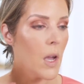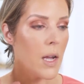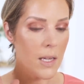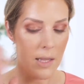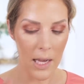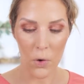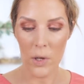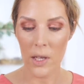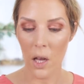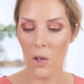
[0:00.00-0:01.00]
It is a
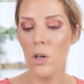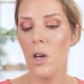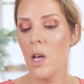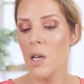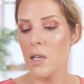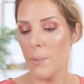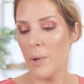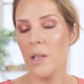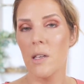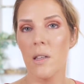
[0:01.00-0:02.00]
crease color,
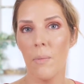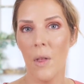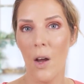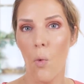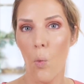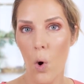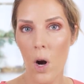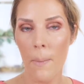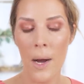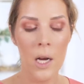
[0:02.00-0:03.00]
typically something
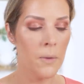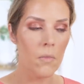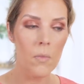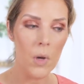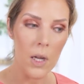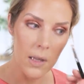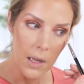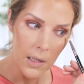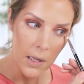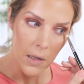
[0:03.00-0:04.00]
warm because
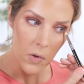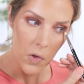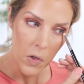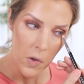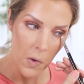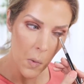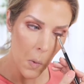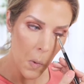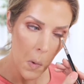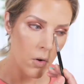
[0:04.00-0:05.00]
I tend
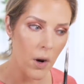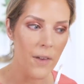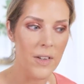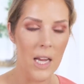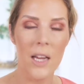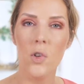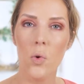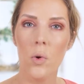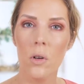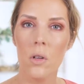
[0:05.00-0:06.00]
to gravitate
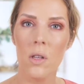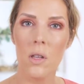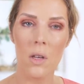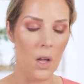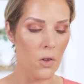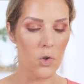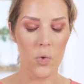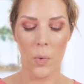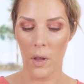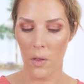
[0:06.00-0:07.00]
towards colors
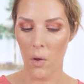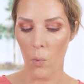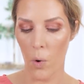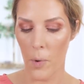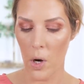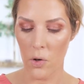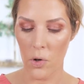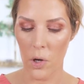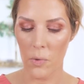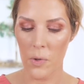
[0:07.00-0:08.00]
with warmer
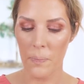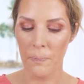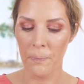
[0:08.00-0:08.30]
undertones.